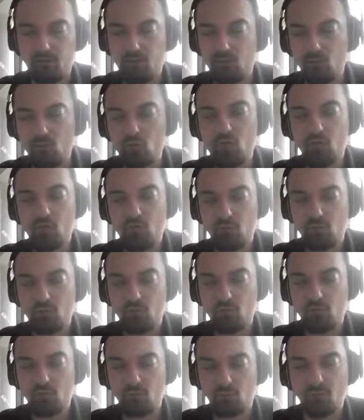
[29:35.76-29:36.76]
huge
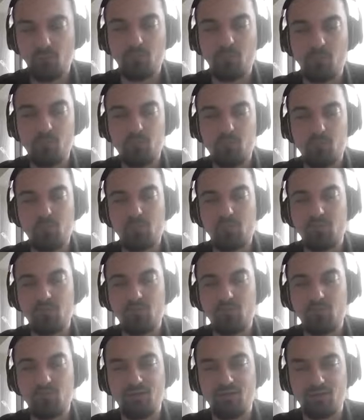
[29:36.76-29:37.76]
problems with
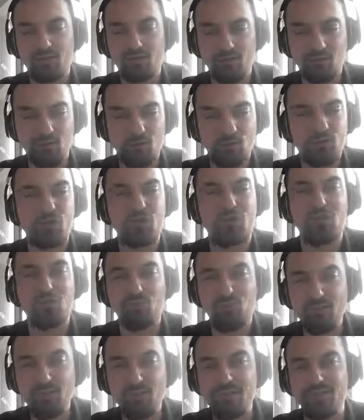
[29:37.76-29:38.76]
logical
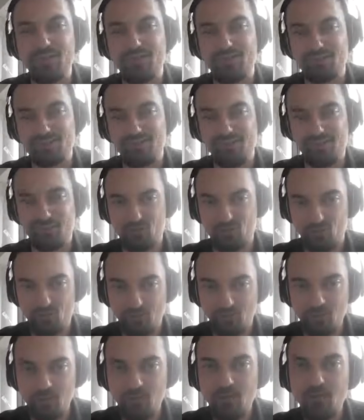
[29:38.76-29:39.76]
reasonings and so
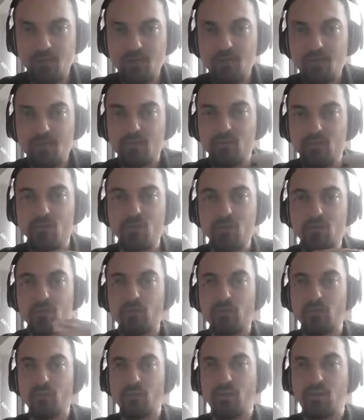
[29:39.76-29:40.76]
on.
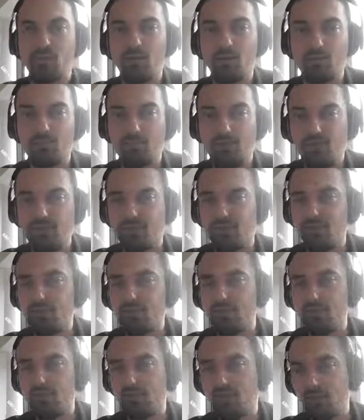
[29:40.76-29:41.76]
So at
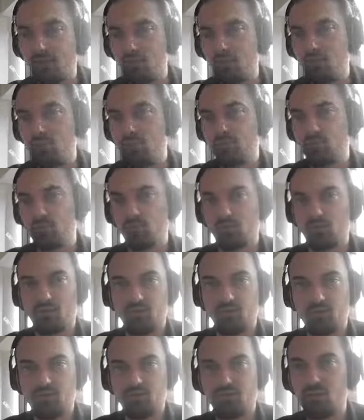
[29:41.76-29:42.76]
that time, we took
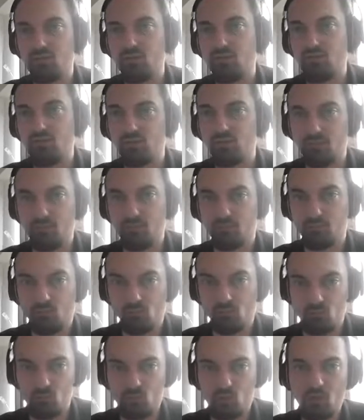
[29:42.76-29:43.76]
a very different
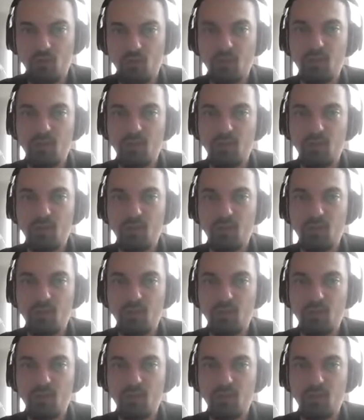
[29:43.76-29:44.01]
approach.